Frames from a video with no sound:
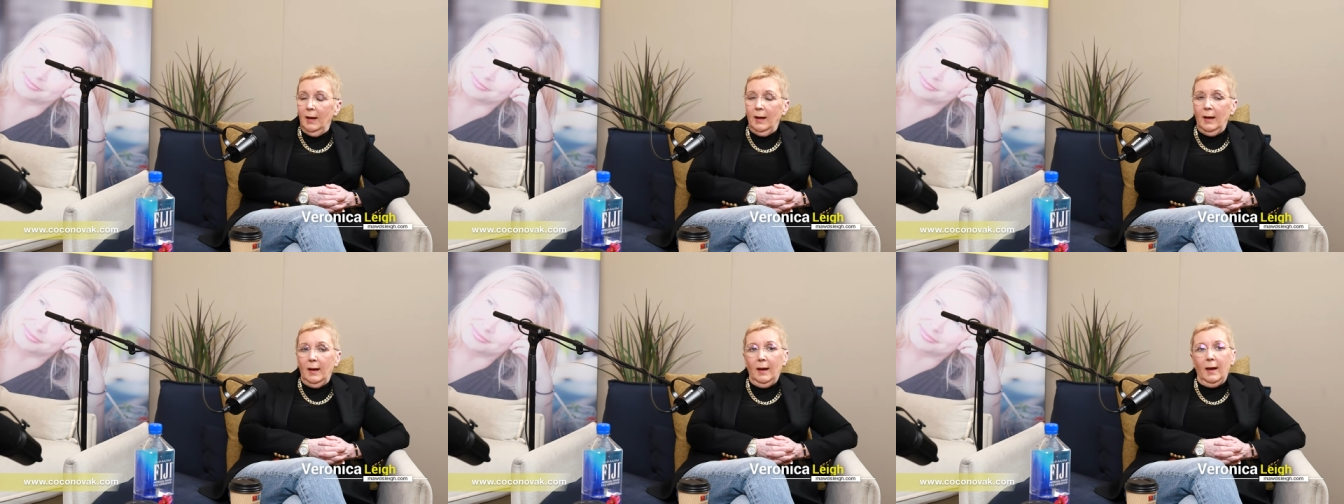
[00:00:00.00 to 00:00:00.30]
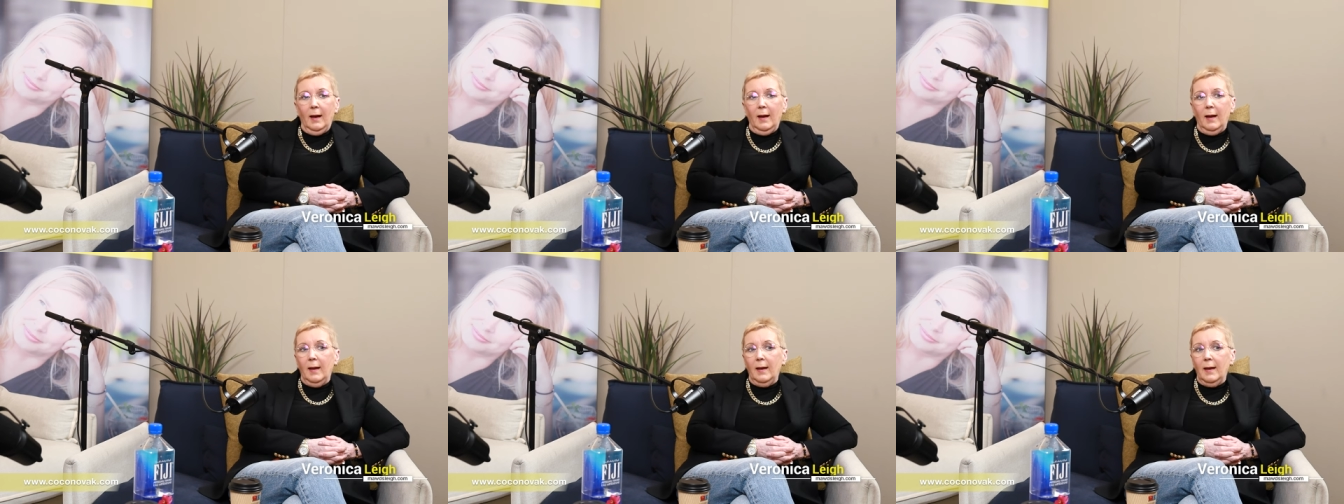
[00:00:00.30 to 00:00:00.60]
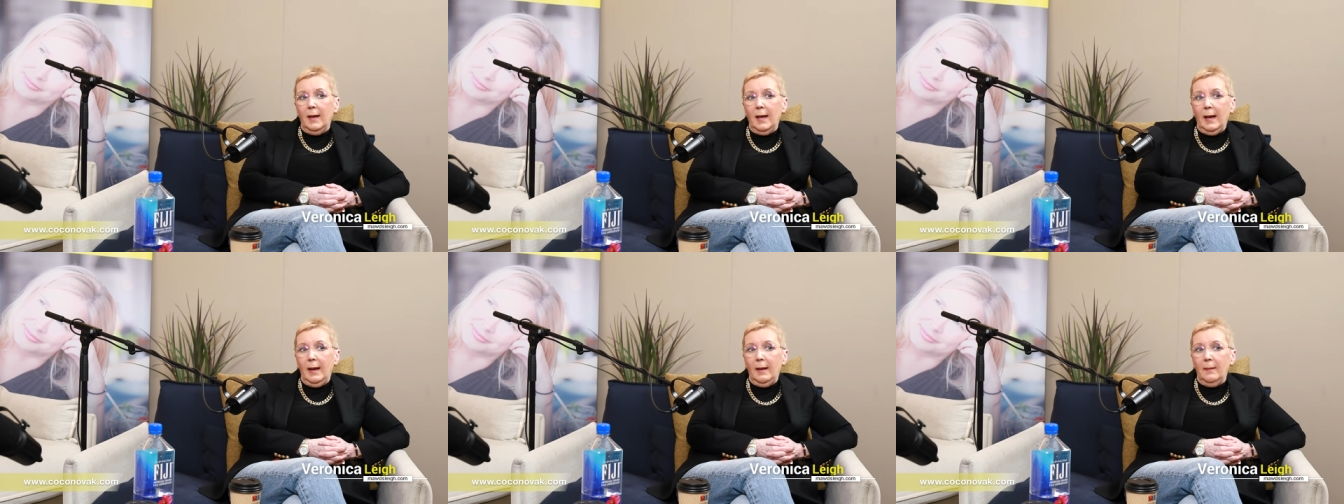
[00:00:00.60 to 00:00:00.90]

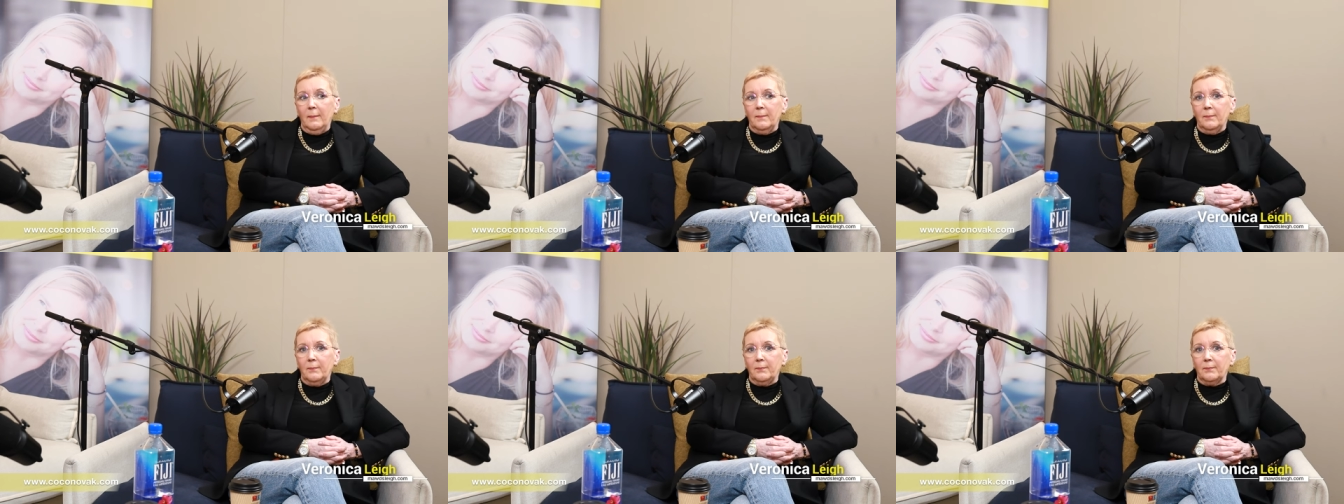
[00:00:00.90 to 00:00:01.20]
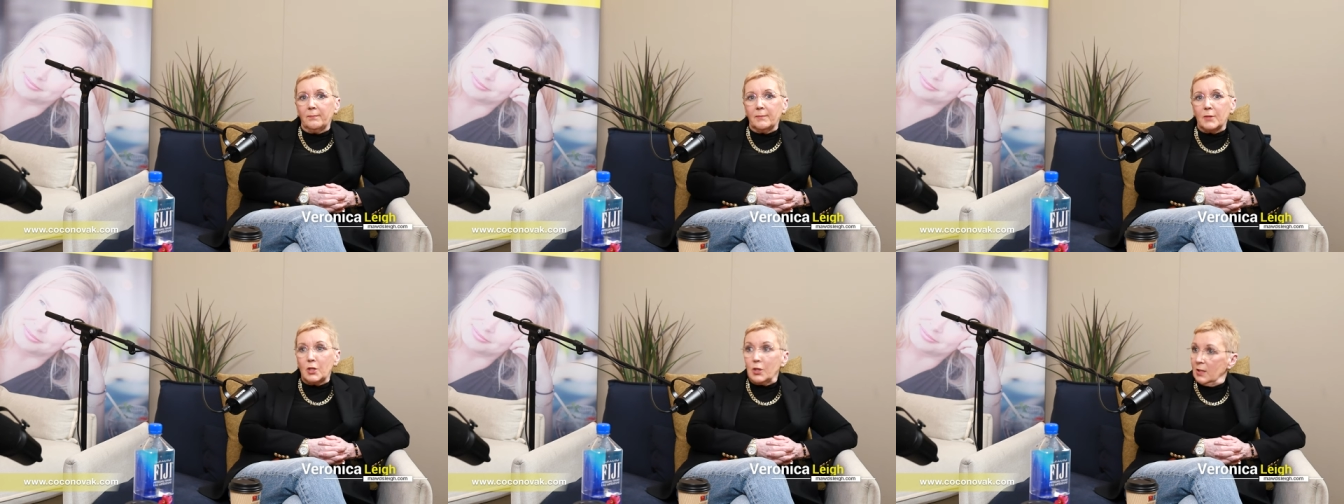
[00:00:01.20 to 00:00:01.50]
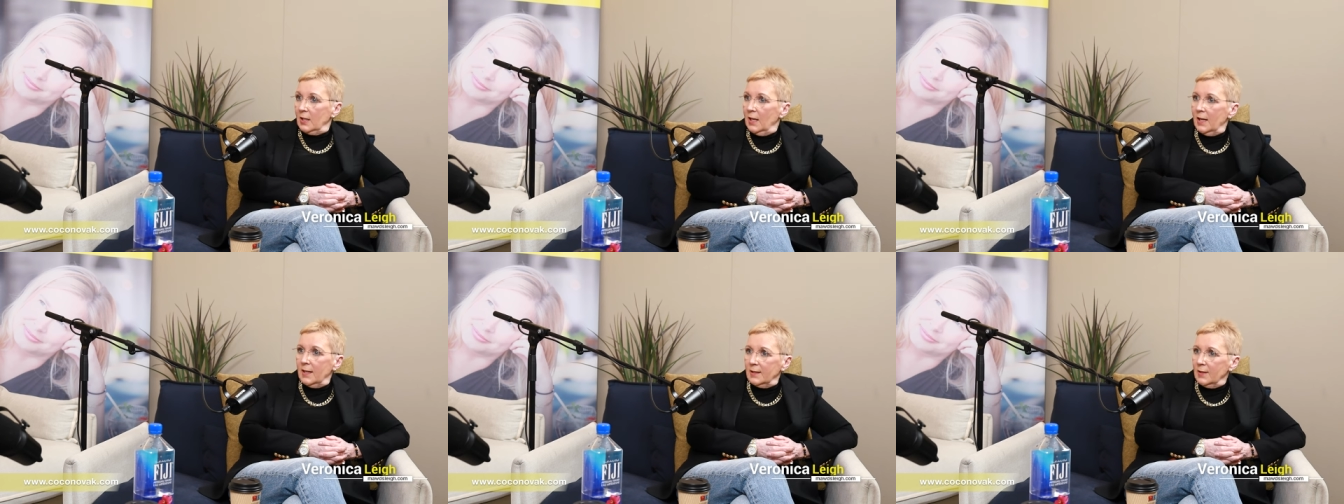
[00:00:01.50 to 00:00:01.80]
And she
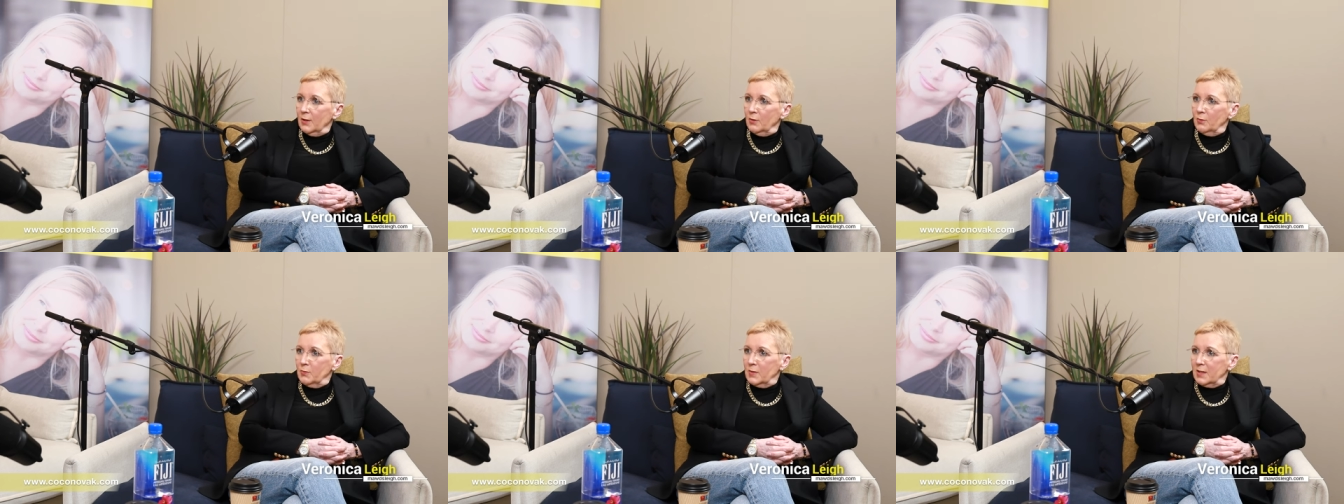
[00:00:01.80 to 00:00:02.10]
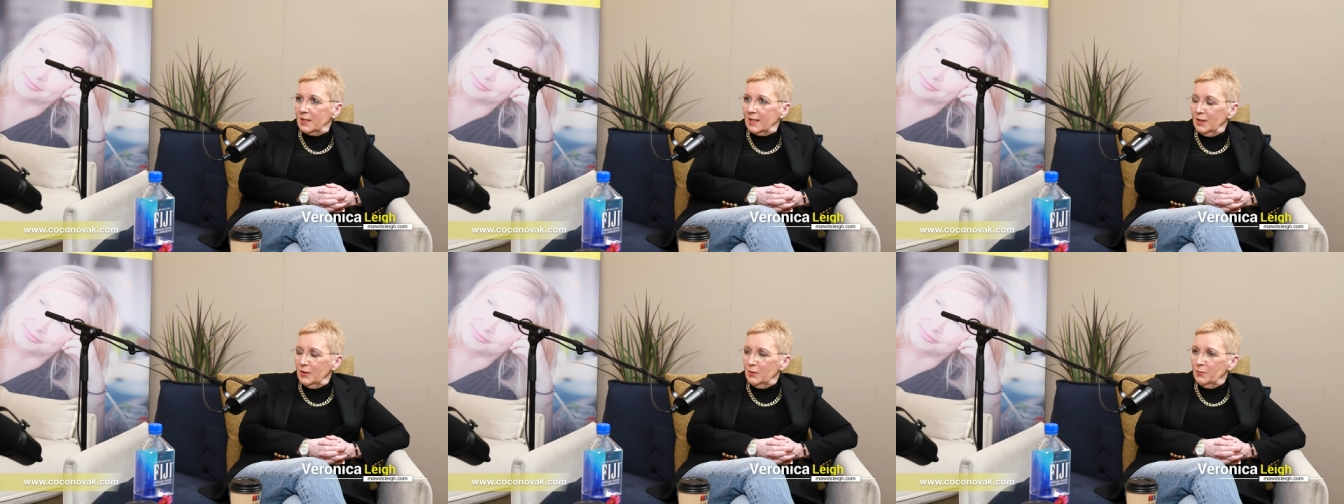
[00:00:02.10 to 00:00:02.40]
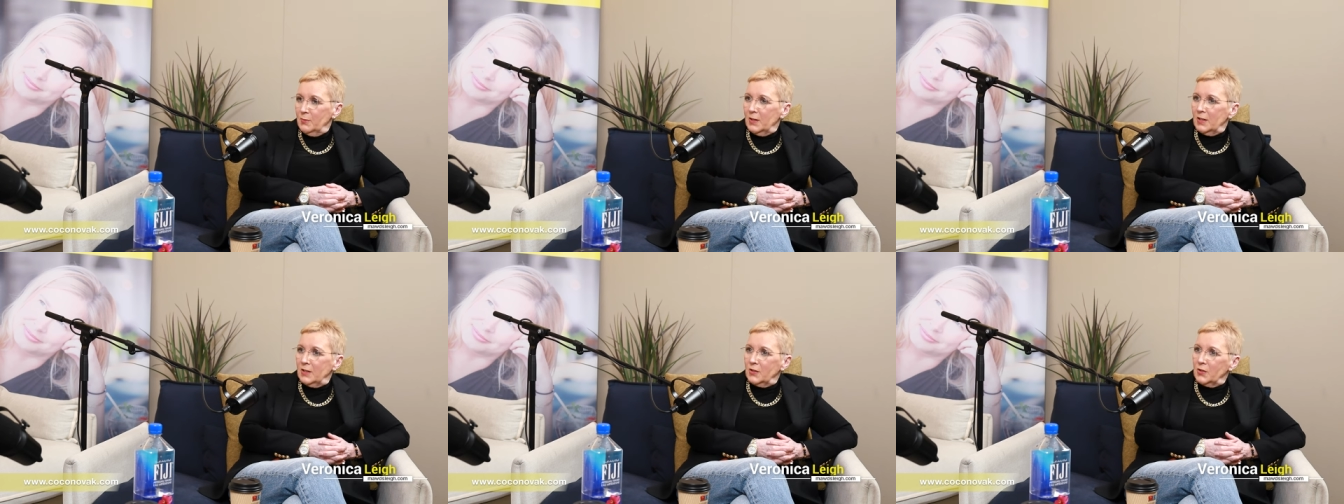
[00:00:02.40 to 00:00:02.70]
sat down beside
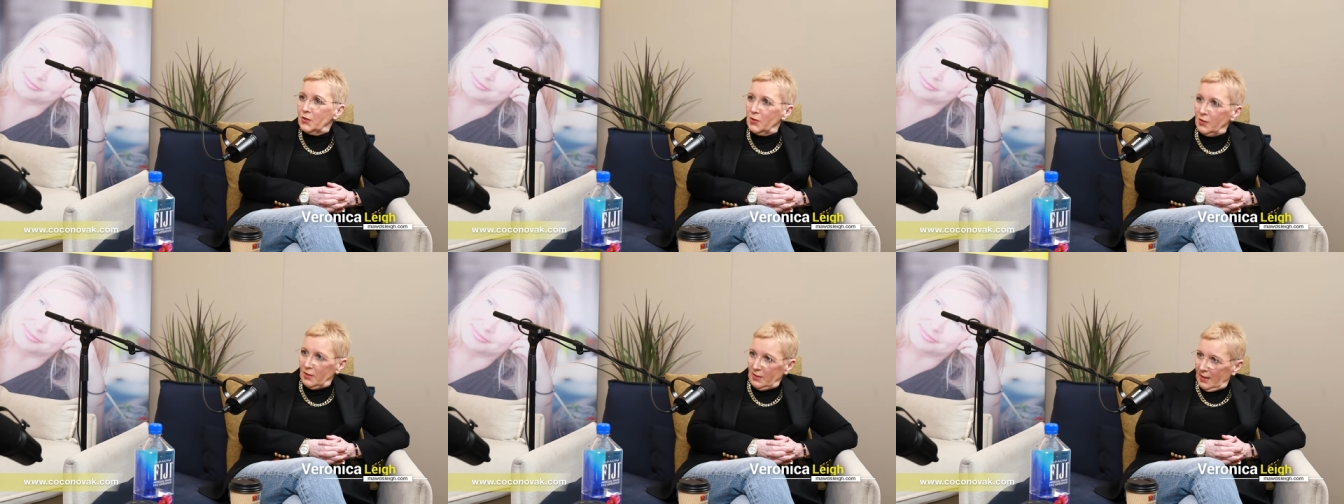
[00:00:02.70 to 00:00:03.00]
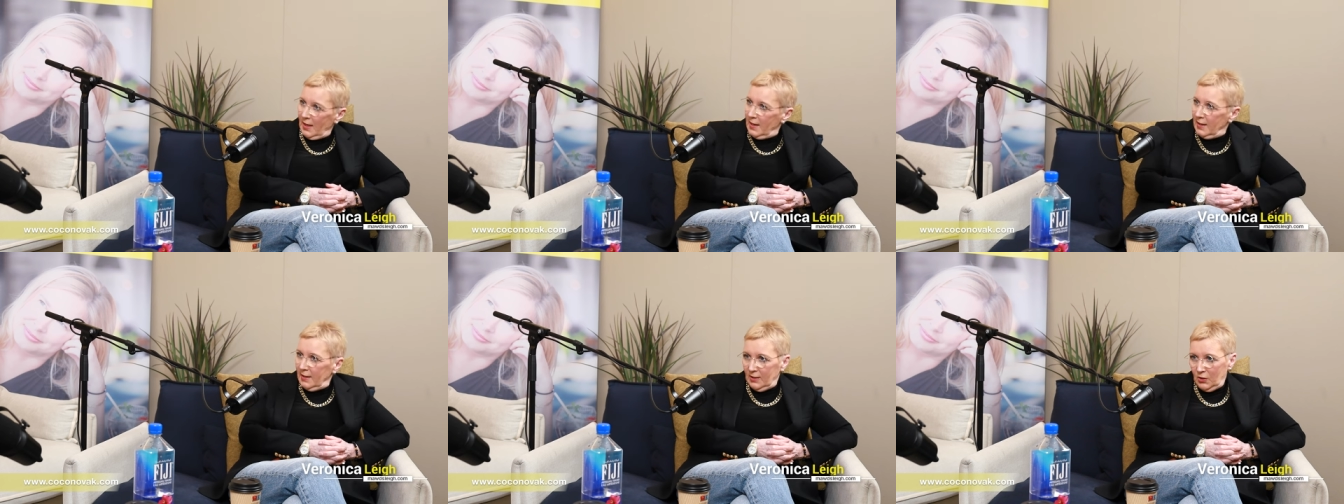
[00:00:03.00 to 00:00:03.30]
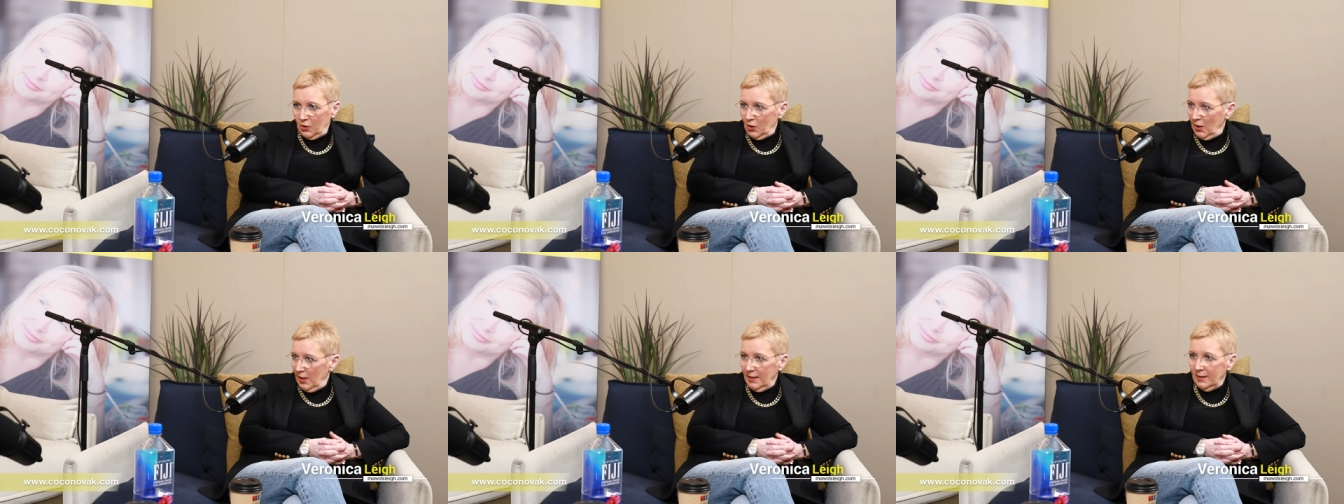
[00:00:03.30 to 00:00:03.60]
me and she started
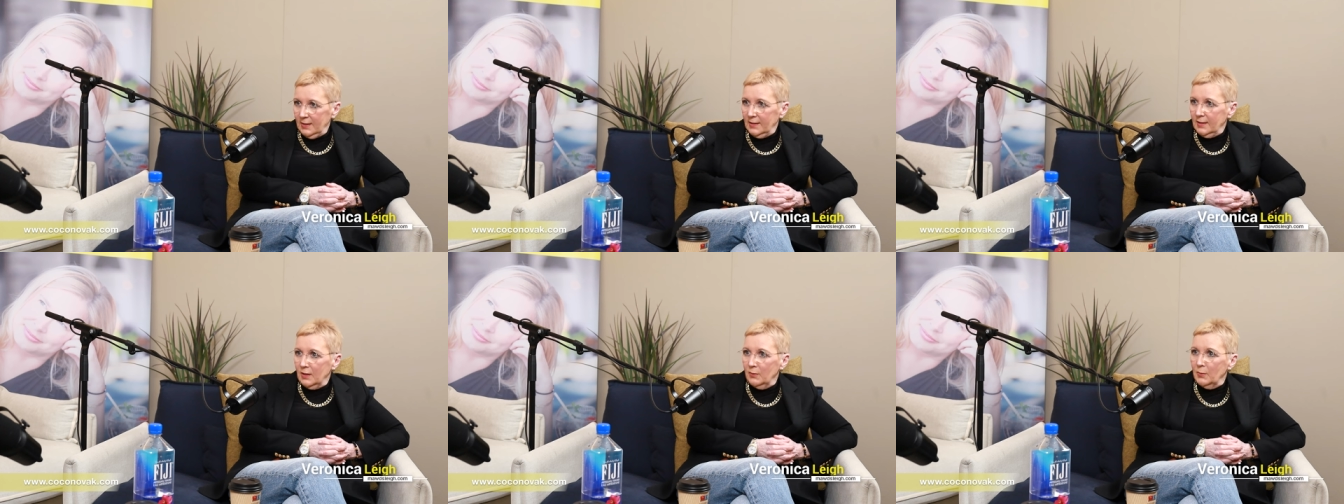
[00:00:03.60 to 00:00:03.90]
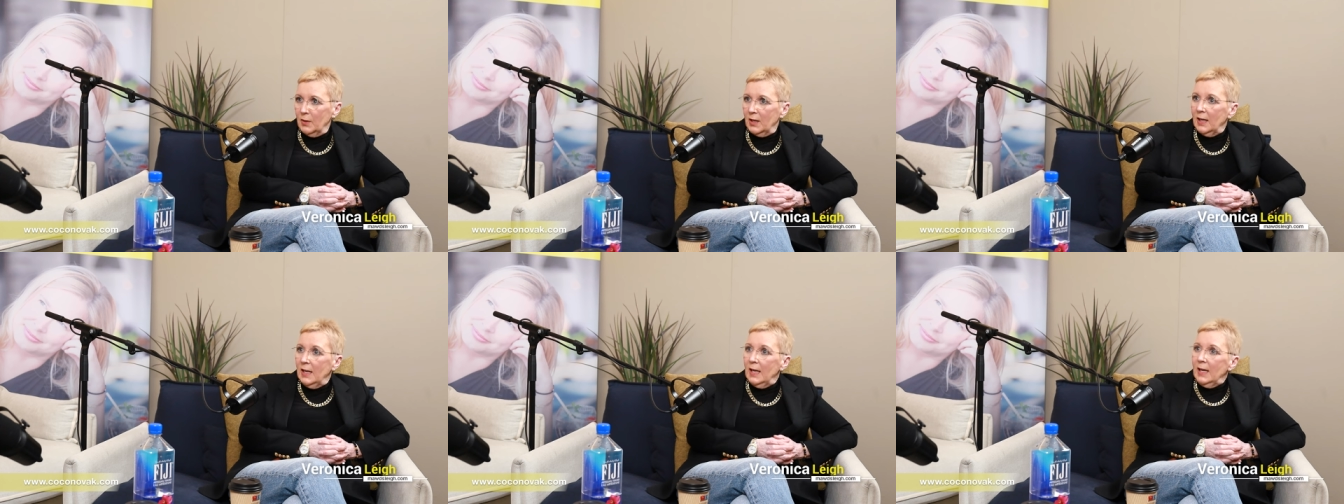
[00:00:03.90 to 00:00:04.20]
chatting to me.